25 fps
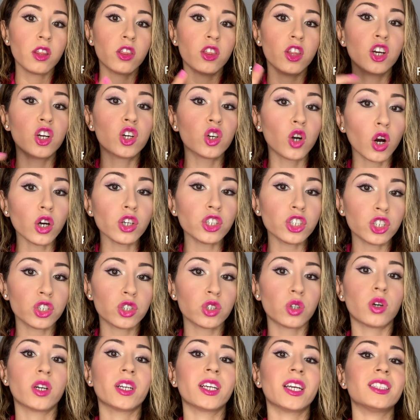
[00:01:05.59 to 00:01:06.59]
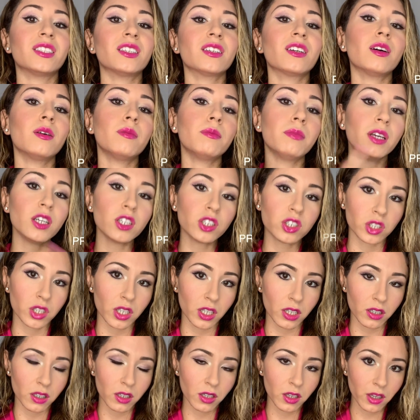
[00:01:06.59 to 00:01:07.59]
the grocery store gets a
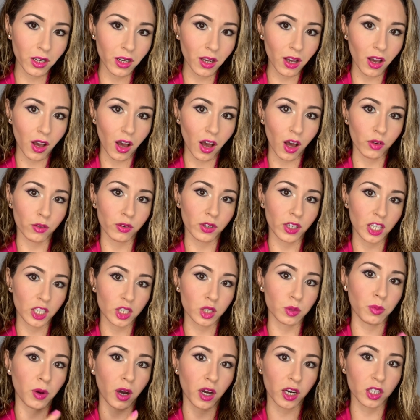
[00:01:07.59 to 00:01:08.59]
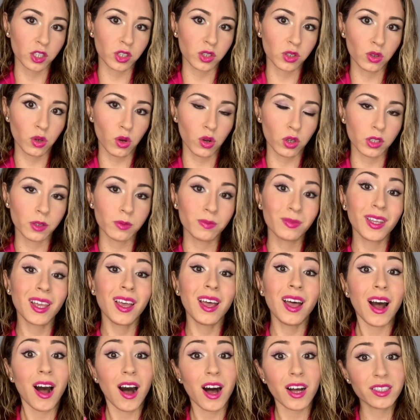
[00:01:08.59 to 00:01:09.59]
commission off of each product sold.
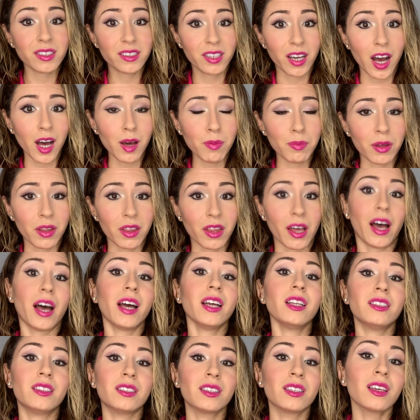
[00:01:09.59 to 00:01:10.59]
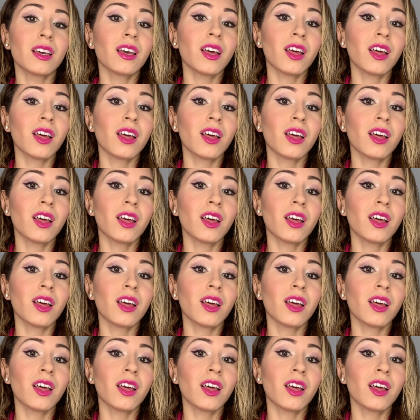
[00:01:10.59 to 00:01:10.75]
On top of that,